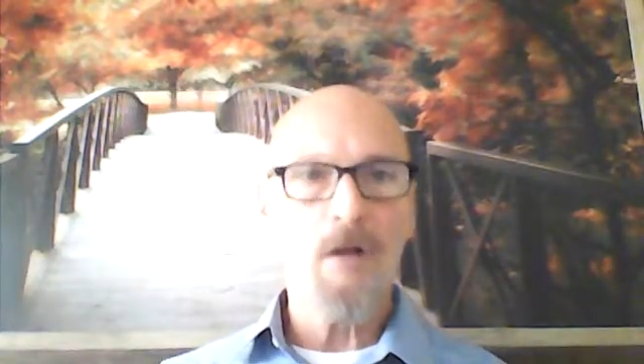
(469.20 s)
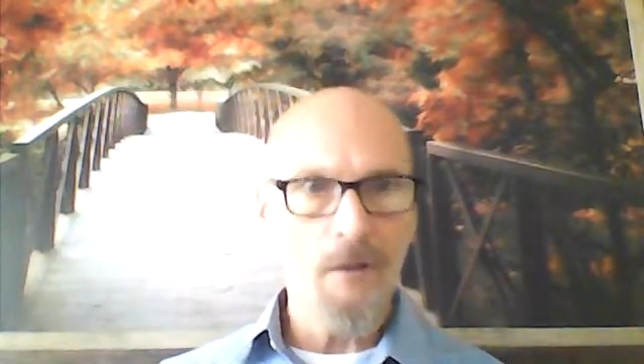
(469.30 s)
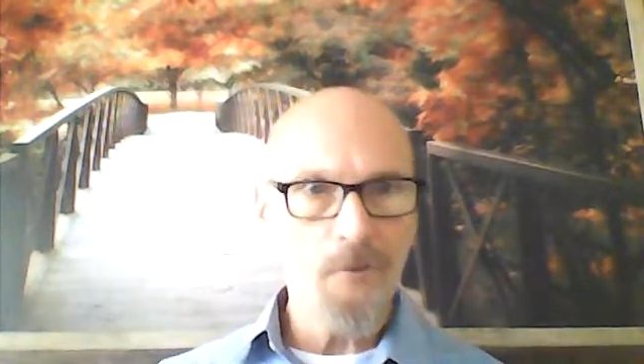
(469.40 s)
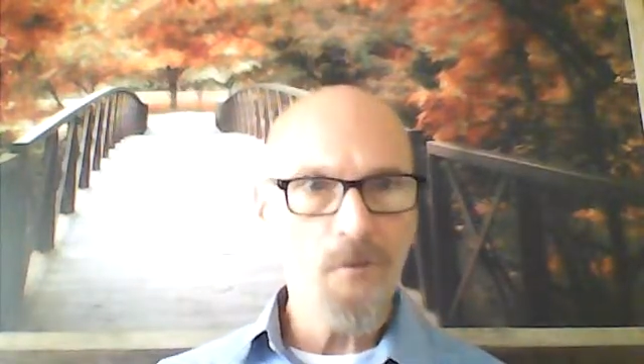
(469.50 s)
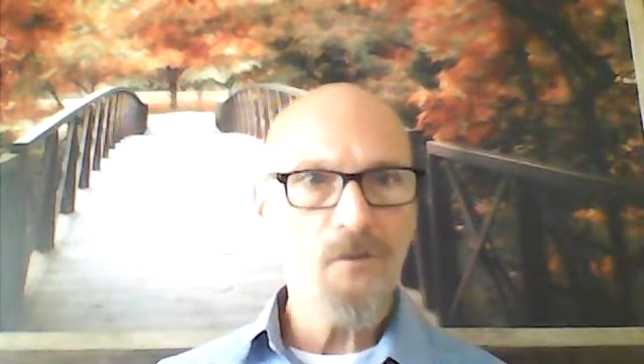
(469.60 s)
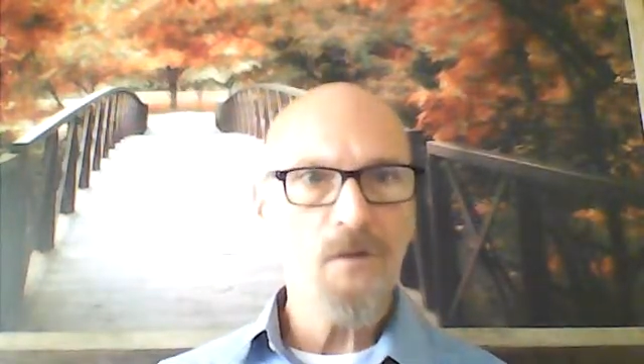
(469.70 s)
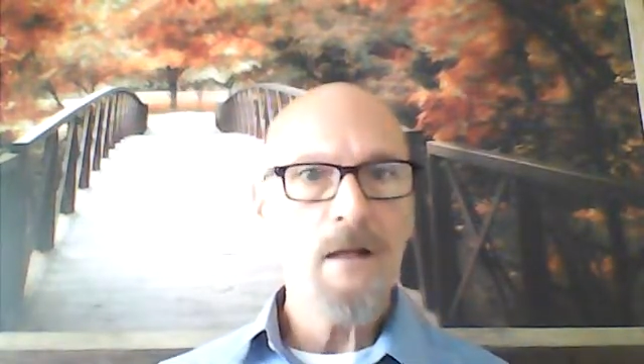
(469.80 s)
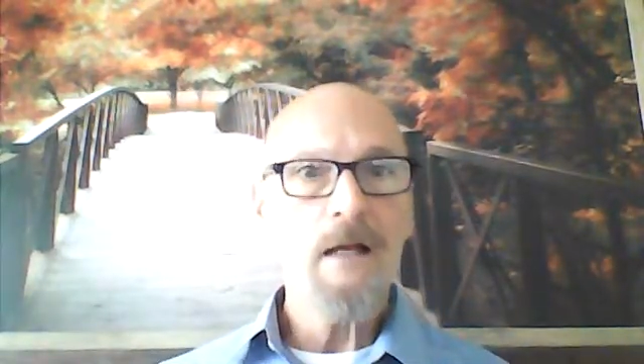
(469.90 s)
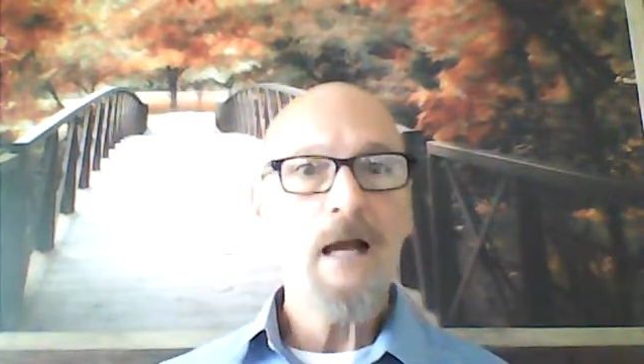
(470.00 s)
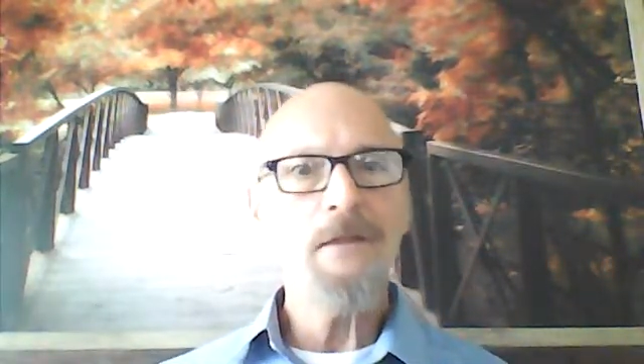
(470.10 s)
others.
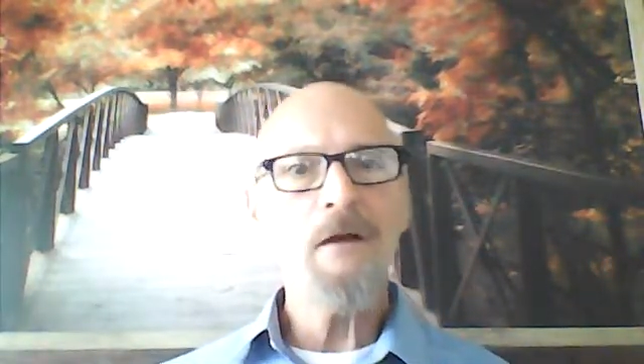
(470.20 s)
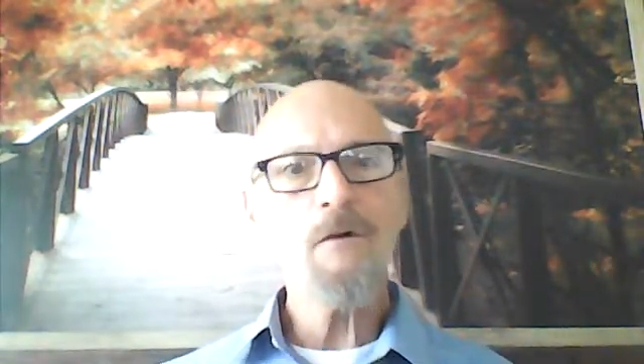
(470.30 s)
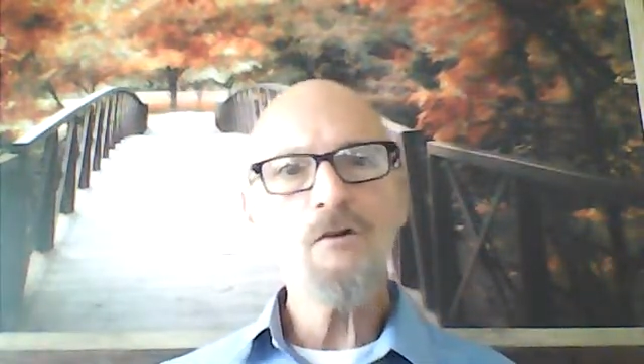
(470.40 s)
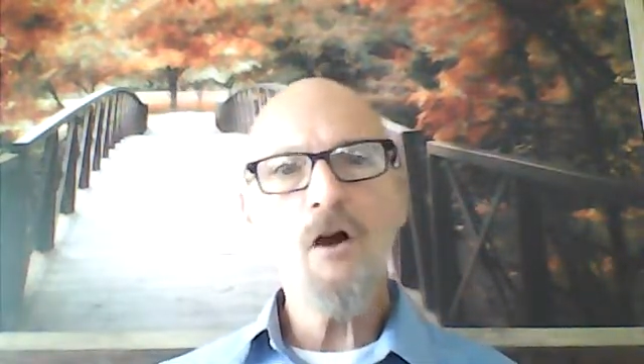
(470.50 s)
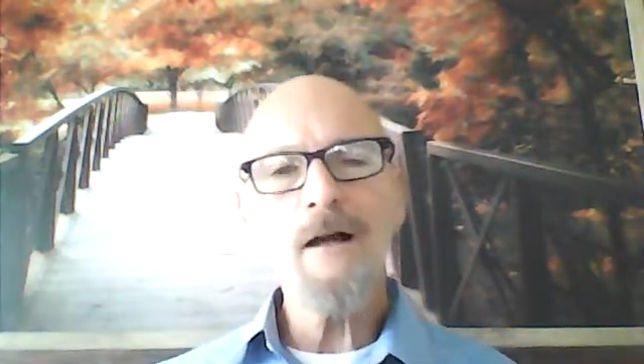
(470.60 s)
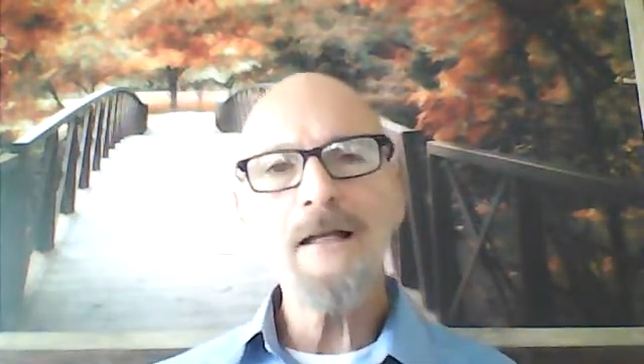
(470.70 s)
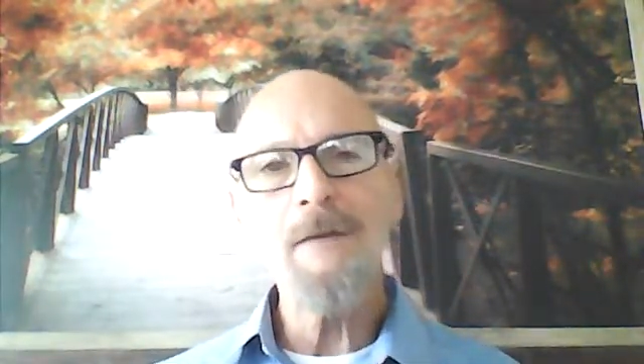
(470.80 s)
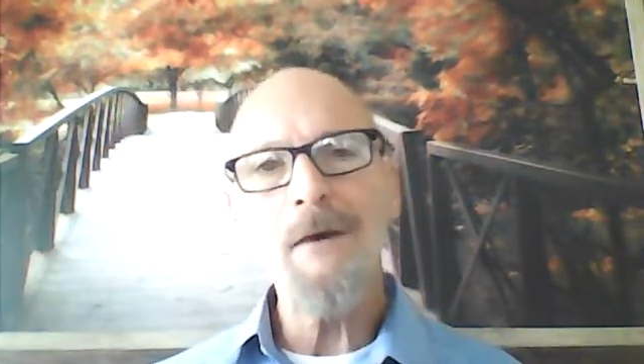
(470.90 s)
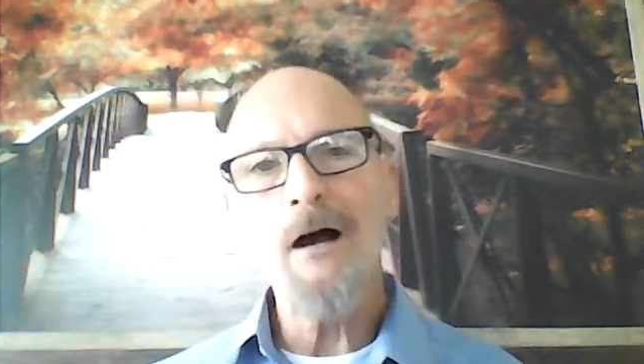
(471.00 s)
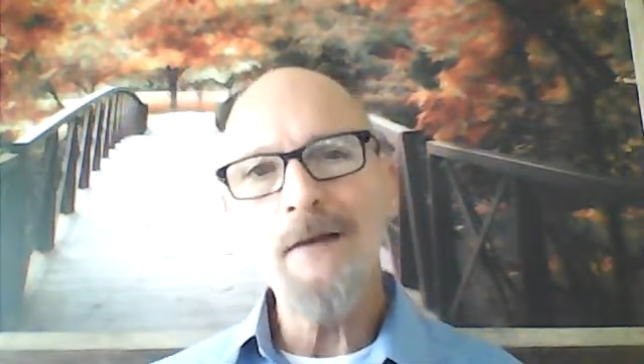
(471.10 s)
And they were talking
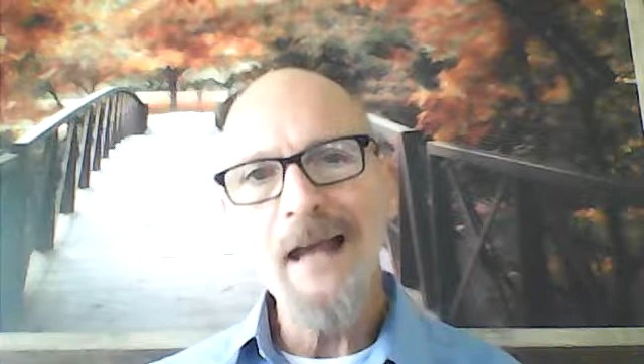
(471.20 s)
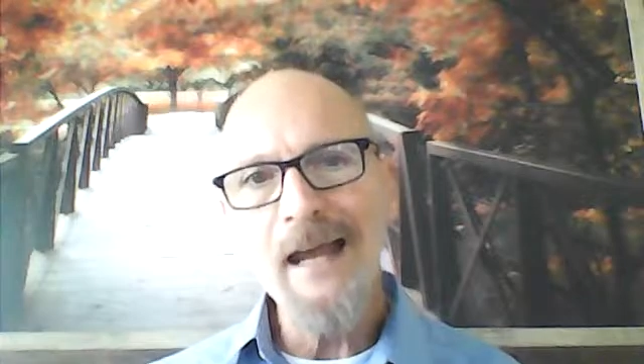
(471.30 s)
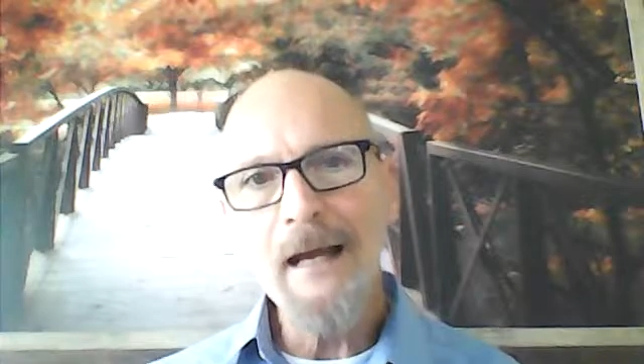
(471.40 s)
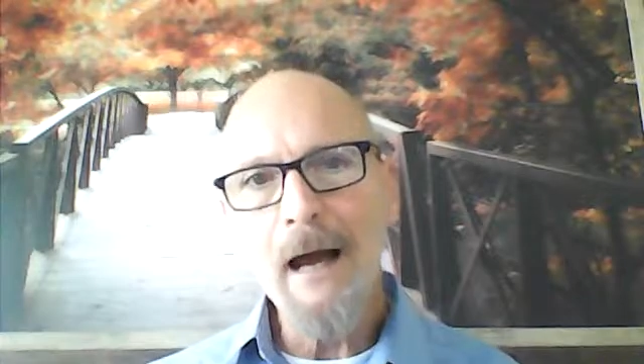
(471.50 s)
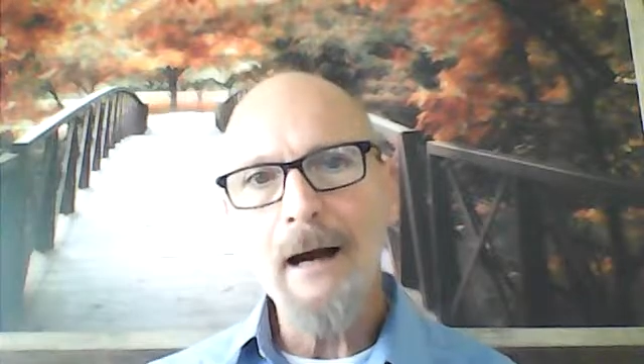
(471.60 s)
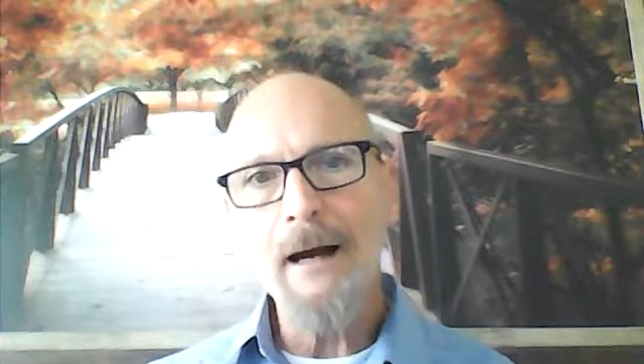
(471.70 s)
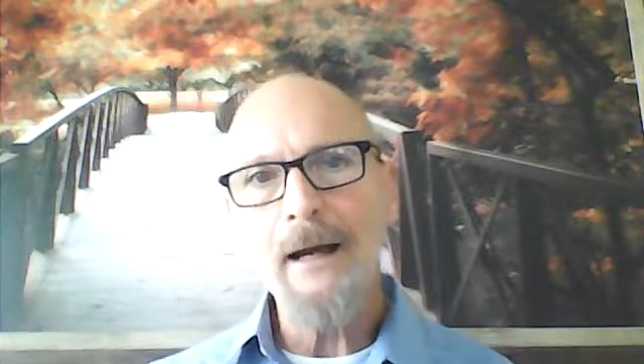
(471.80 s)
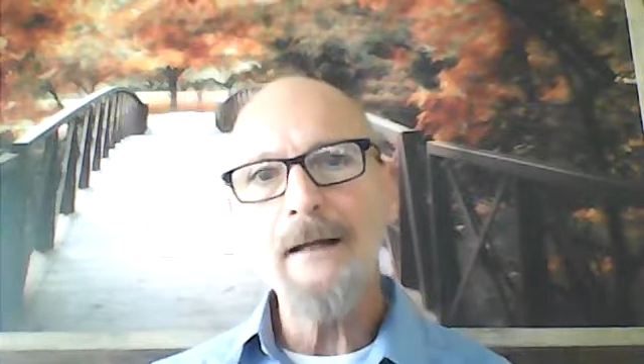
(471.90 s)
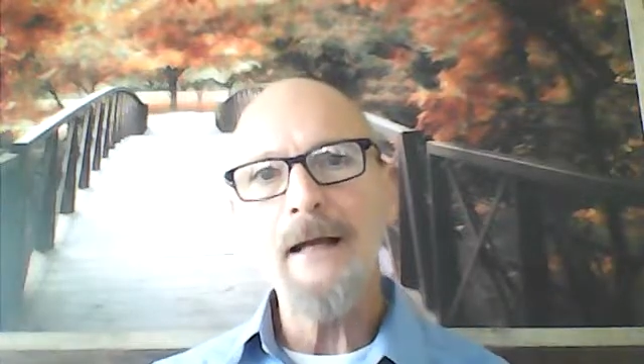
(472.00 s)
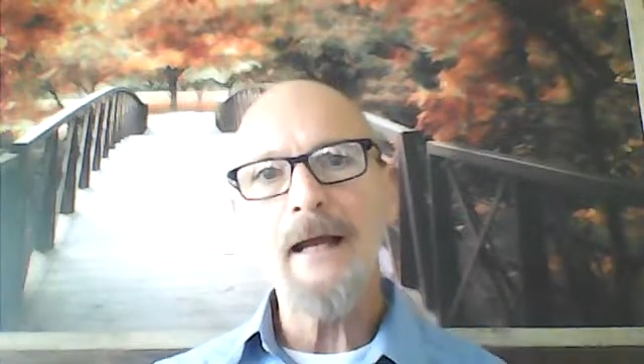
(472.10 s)
about AI